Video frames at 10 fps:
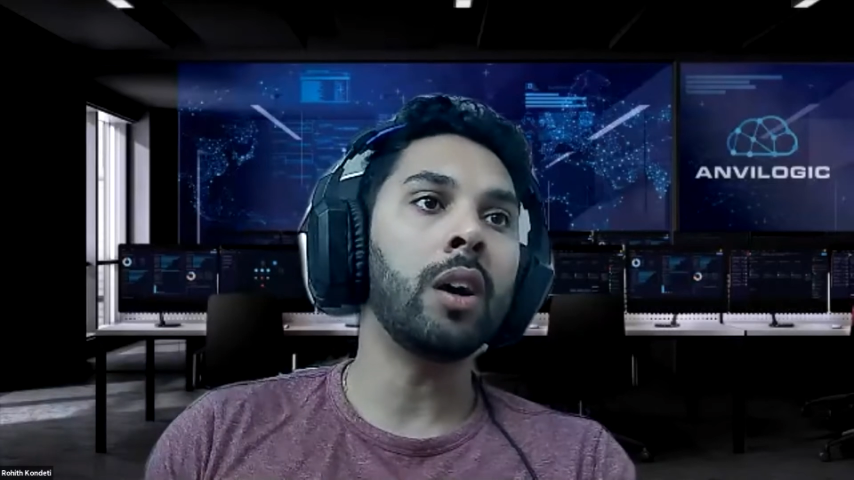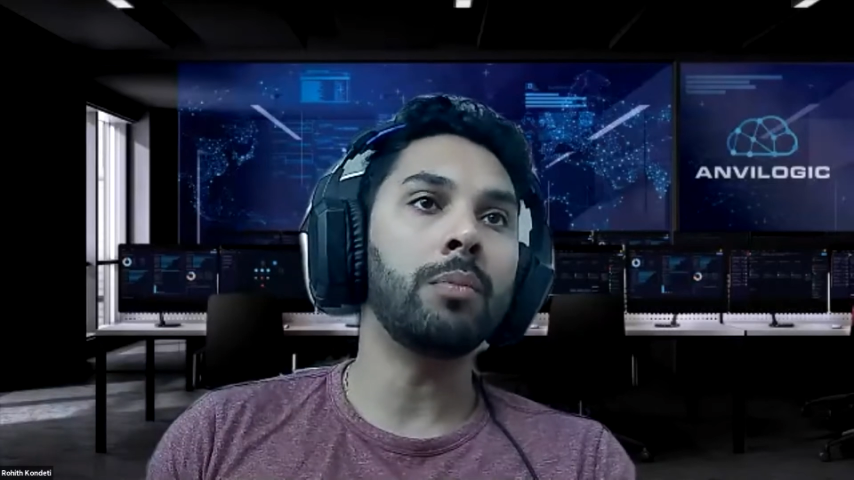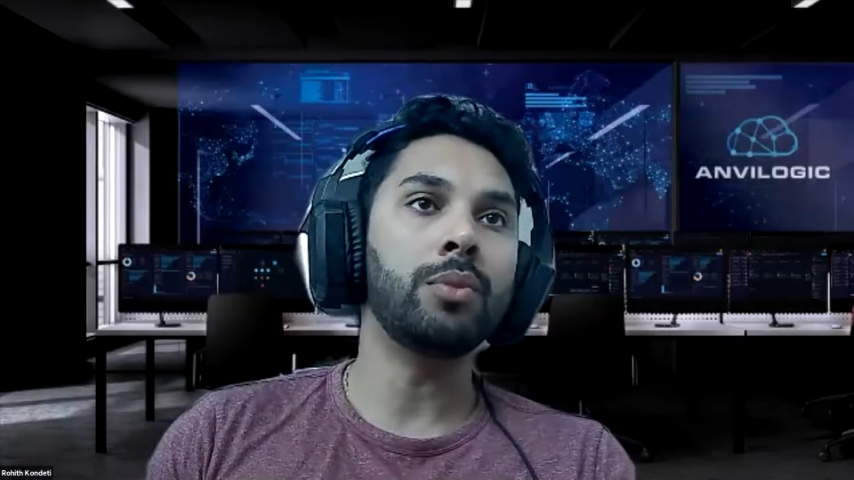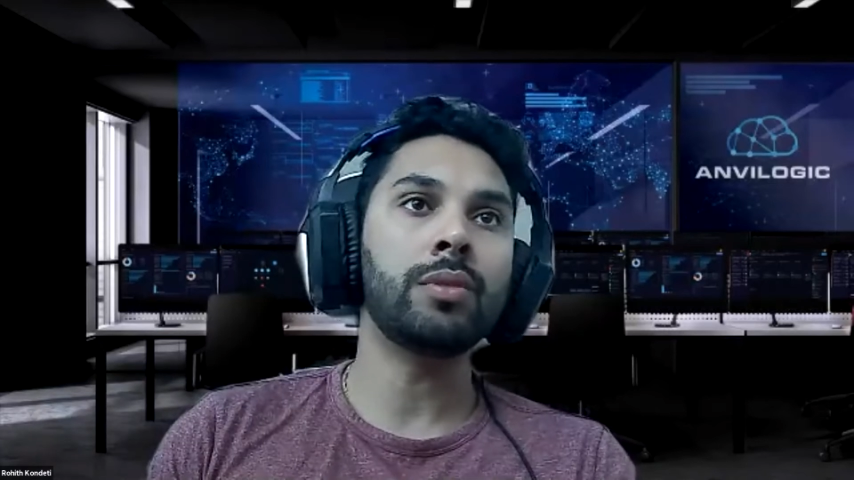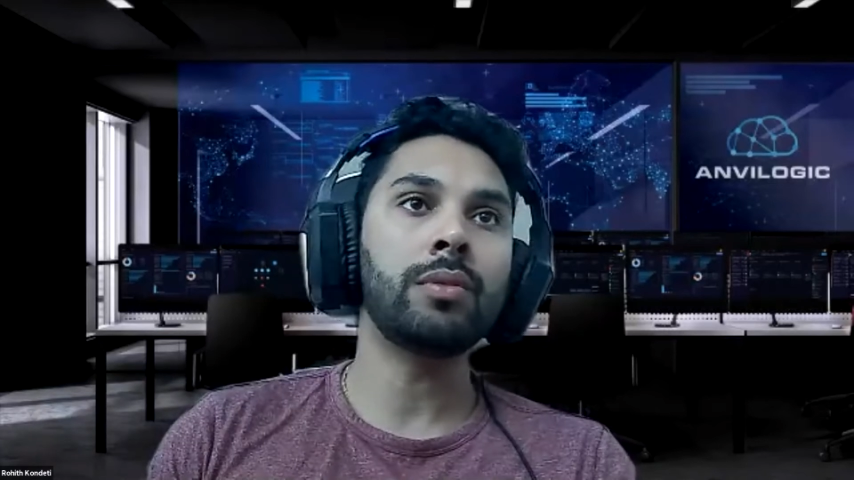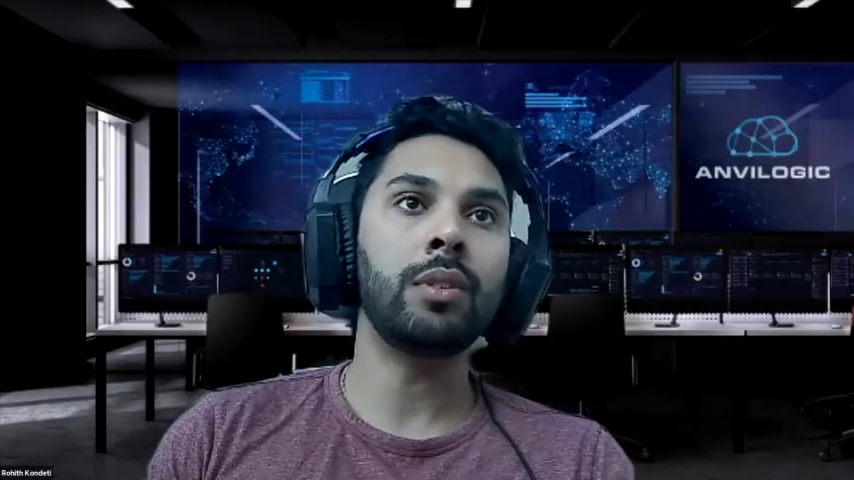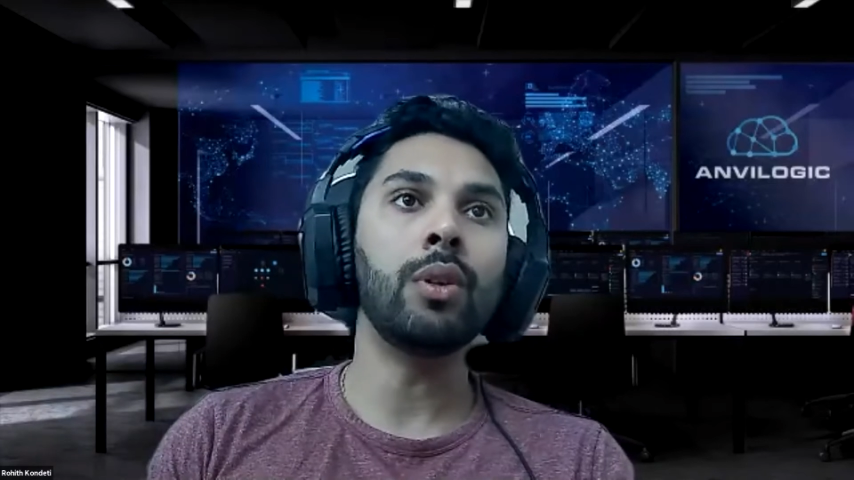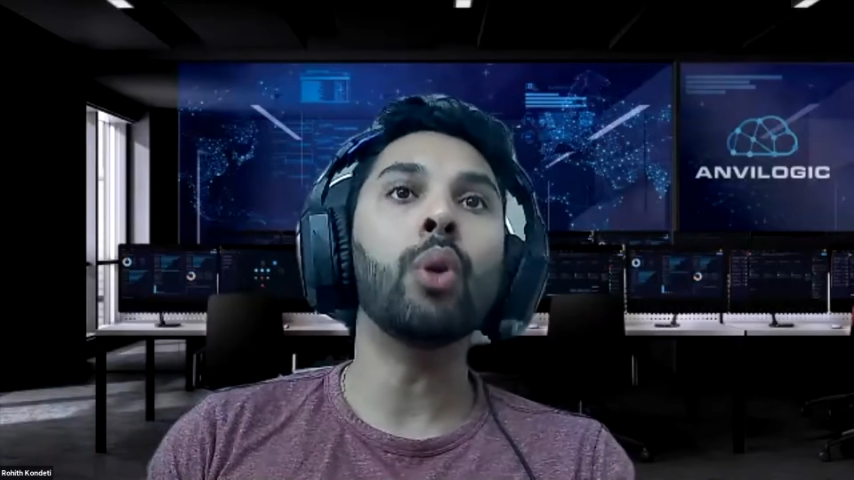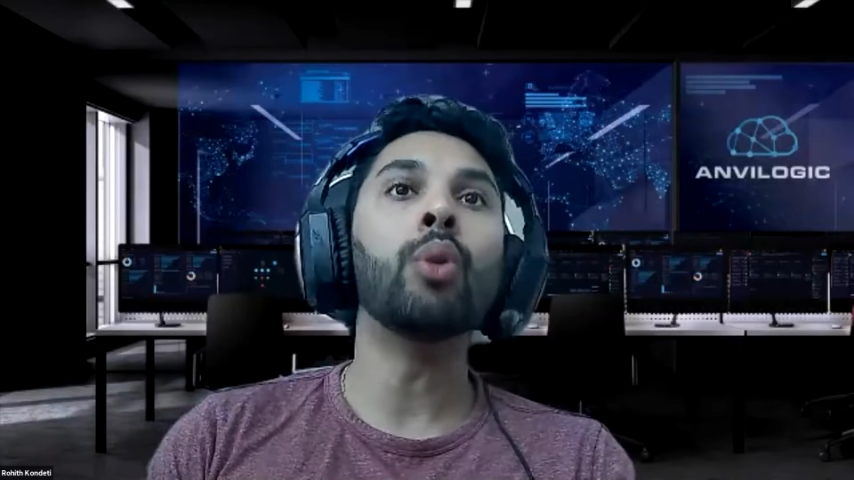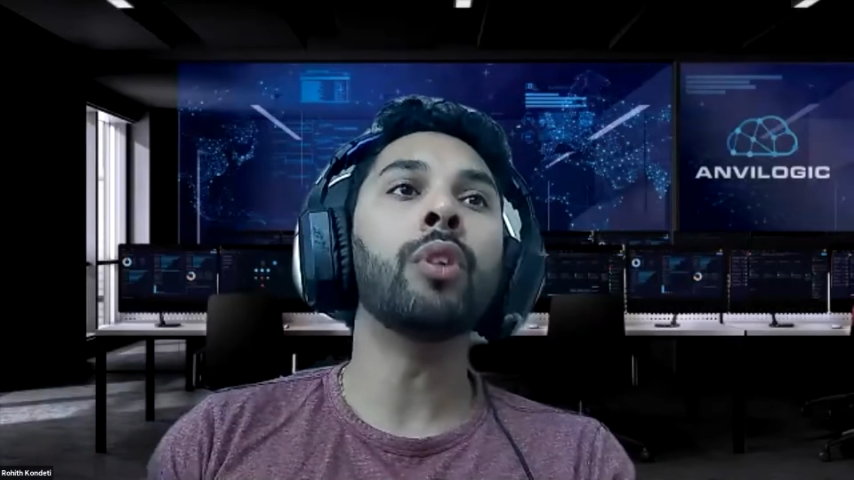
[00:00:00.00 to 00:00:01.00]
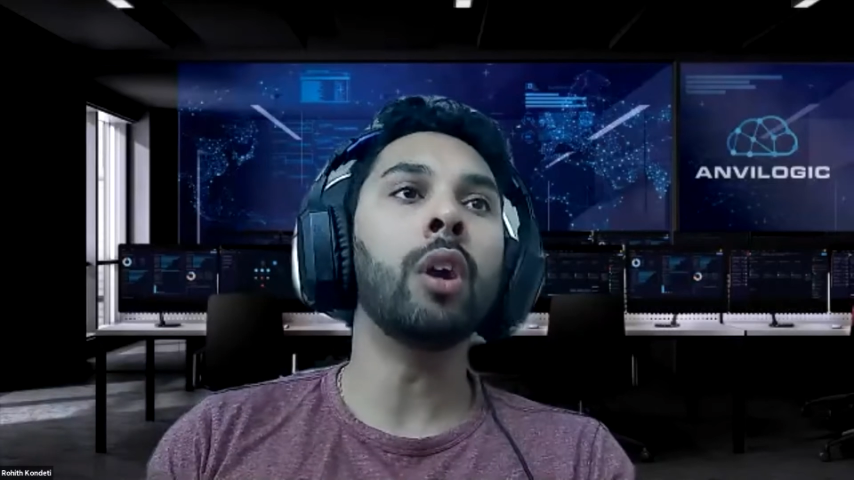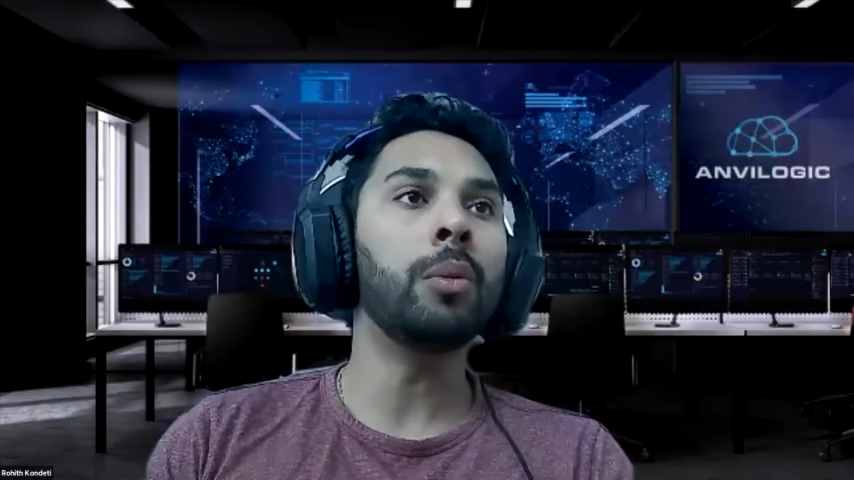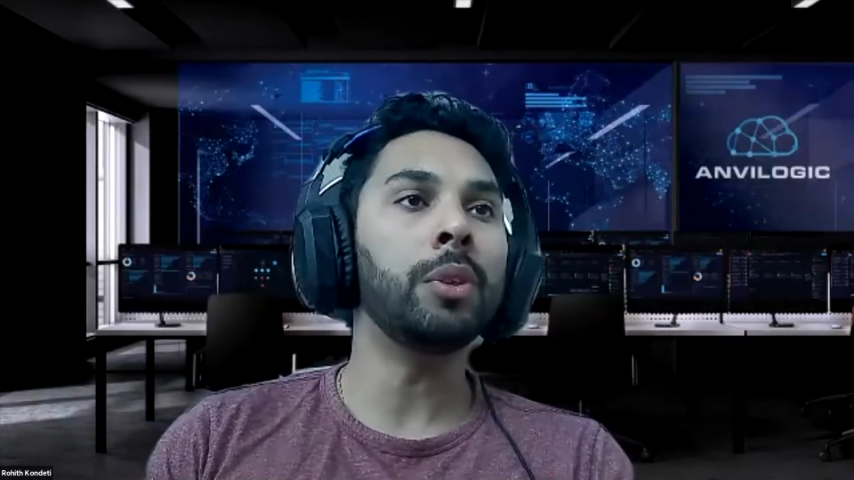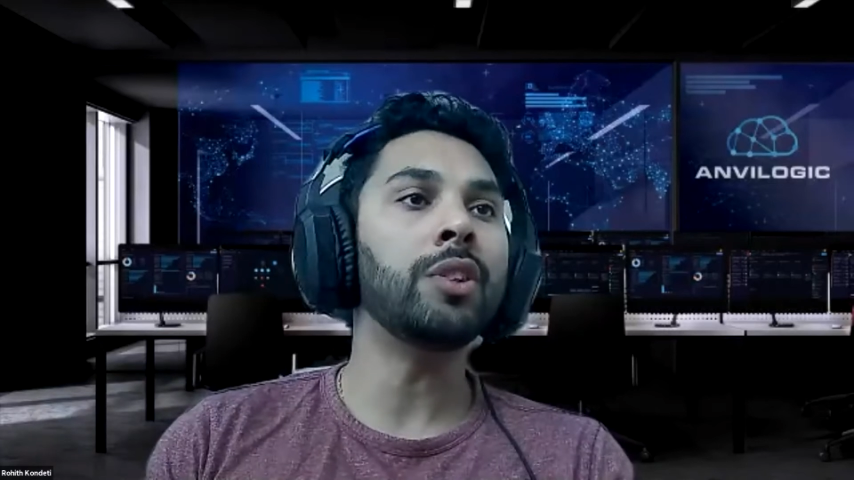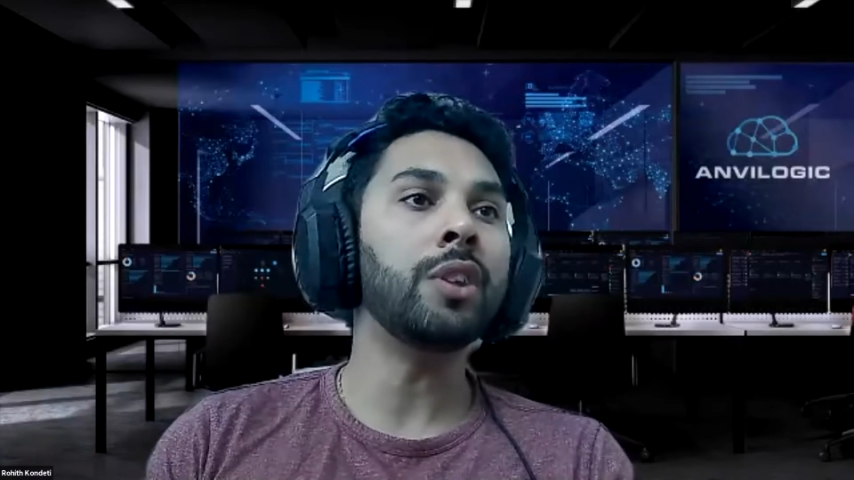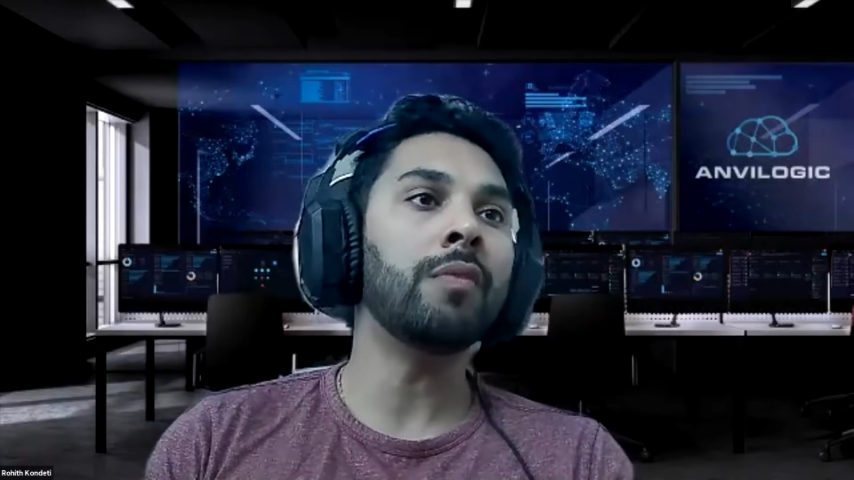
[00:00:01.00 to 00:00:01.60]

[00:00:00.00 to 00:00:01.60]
just overall within your